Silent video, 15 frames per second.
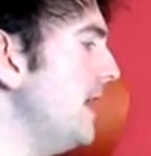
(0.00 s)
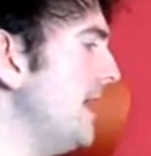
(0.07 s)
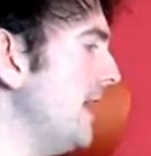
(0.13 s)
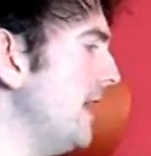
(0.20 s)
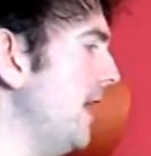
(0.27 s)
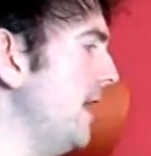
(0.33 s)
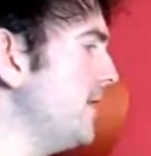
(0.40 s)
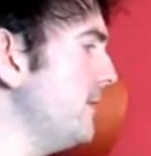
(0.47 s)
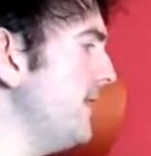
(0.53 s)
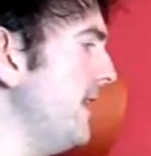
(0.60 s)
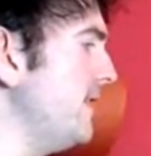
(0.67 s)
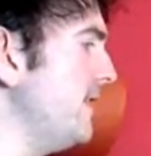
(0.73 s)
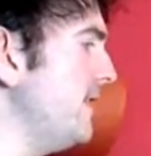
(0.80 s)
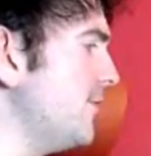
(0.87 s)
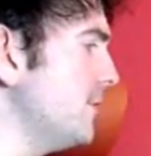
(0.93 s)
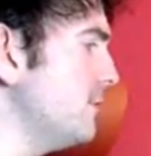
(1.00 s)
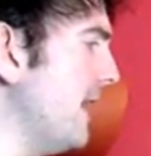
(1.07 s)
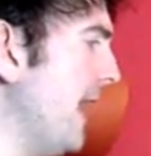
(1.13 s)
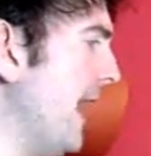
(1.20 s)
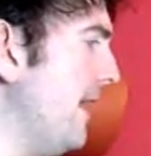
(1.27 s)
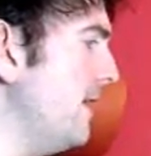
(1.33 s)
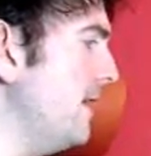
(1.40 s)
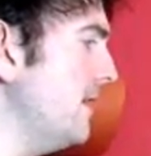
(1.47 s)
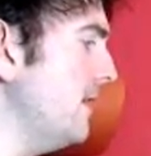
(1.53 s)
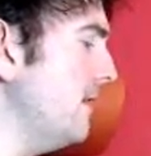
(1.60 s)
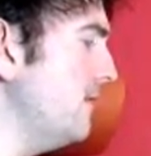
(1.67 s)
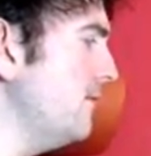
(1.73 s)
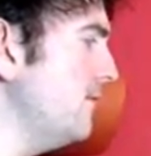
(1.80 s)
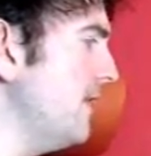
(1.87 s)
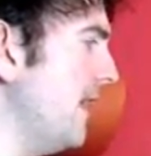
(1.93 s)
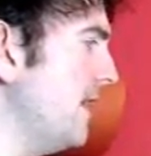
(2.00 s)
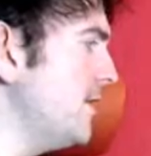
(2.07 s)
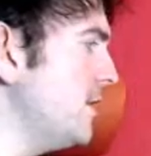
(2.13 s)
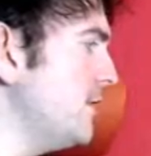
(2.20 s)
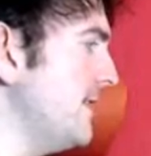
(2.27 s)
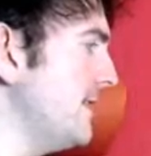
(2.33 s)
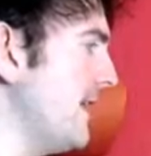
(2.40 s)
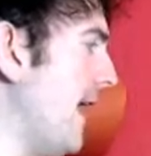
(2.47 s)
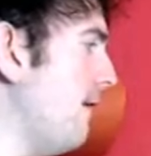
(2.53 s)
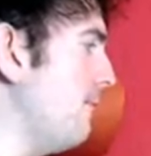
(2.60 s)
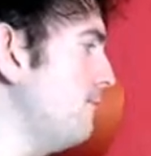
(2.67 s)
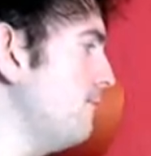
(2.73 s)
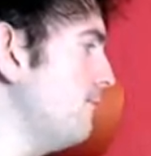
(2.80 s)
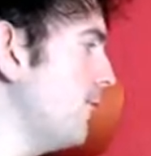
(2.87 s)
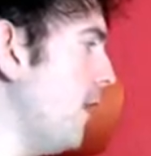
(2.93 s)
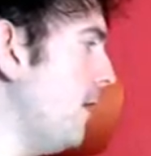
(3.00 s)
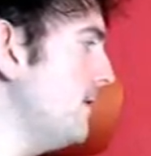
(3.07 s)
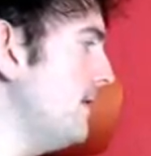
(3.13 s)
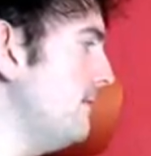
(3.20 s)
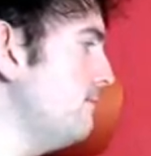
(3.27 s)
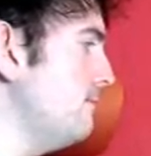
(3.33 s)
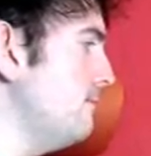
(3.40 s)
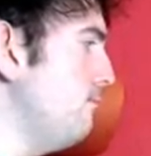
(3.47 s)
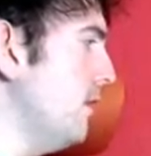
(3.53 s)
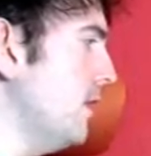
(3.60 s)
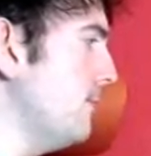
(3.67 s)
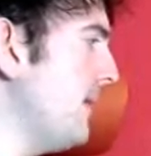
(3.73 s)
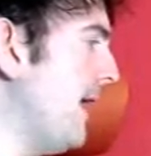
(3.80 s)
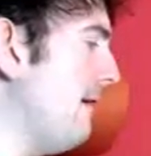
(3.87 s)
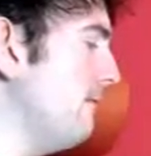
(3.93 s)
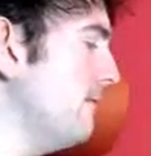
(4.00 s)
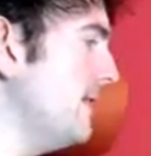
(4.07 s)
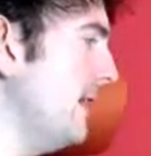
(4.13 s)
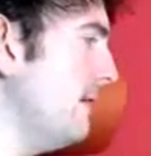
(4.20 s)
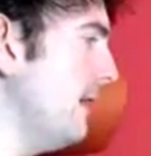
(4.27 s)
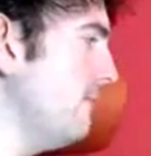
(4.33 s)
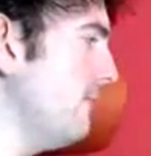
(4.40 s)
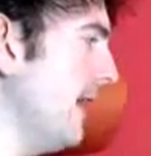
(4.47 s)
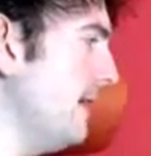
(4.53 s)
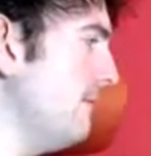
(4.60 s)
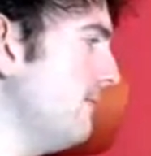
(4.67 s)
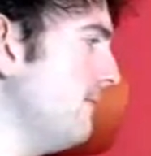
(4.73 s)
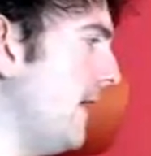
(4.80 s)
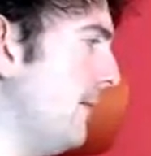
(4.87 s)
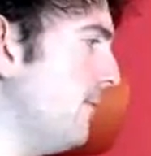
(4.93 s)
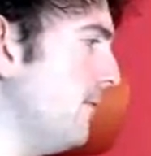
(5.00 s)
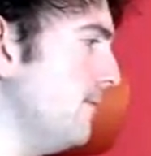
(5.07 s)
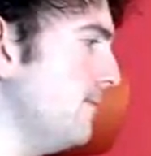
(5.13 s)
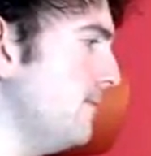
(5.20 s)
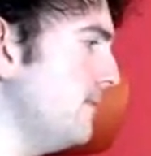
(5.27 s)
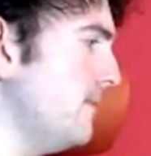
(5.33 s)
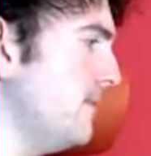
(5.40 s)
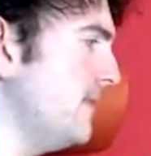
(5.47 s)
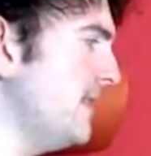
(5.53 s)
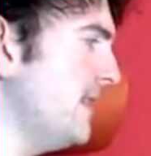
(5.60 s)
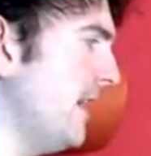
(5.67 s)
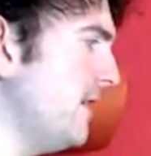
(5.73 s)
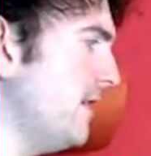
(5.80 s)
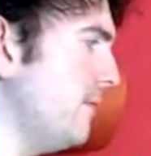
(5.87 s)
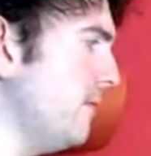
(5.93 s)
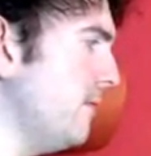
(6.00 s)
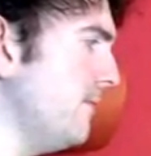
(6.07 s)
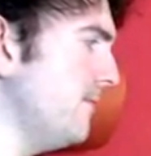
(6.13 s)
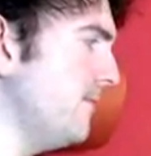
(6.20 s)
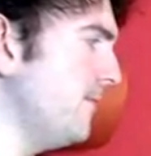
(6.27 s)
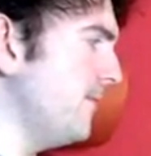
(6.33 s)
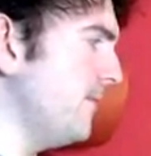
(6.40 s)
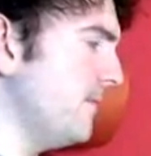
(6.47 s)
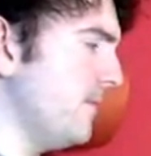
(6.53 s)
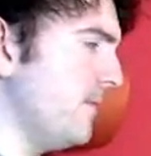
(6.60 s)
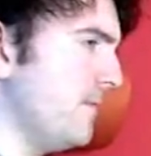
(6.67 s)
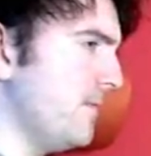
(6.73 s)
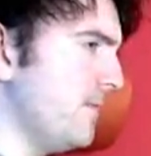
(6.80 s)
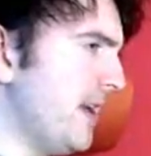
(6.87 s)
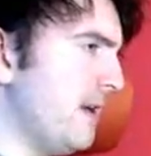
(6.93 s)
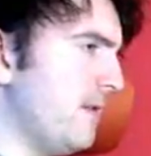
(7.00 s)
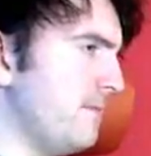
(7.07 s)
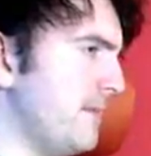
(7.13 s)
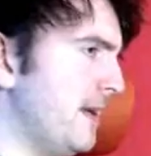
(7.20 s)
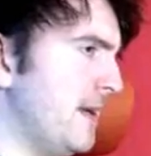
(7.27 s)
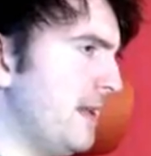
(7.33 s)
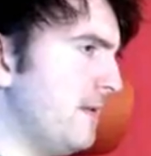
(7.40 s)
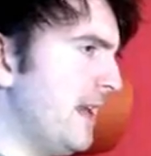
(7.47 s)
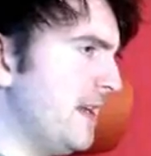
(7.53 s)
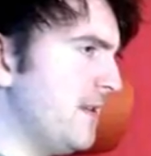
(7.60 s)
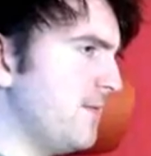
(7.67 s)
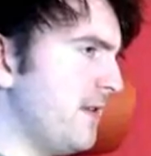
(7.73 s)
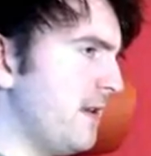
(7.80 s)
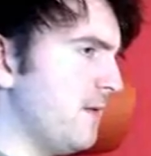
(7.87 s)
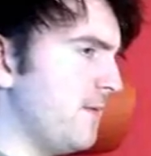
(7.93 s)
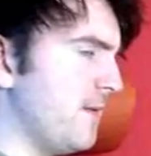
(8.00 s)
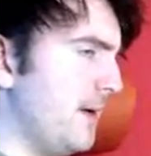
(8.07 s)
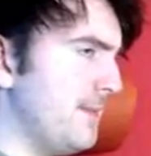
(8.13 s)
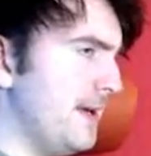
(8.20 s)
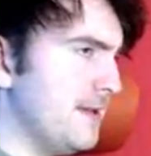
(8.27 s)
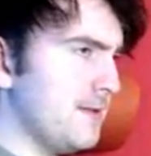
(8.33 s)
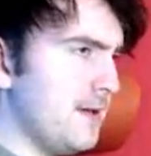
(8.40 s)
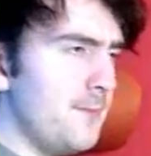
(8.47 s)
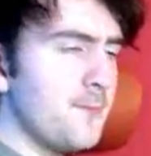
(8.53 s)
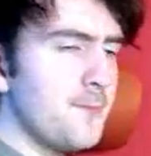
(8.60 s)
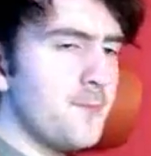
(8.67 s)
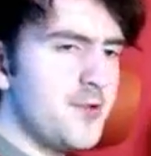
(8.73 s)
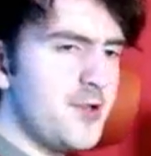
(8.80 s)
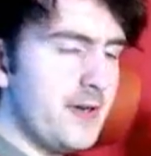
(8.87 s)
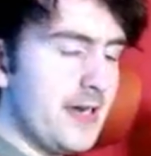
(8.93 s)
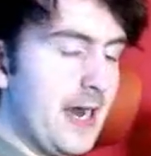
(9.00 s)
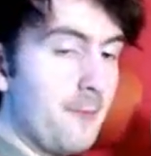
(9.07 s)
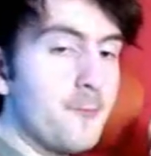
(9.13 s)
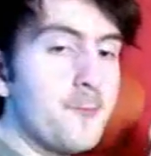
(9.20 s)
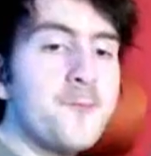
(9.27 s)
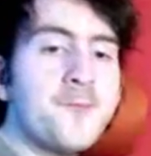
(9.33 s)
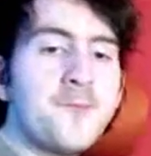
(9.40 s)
You're going to do it, and do it now, rather than muck about, say, like, wait, 5 or 6 or 3, maybe the next 3 or 5 years' time. Do it now.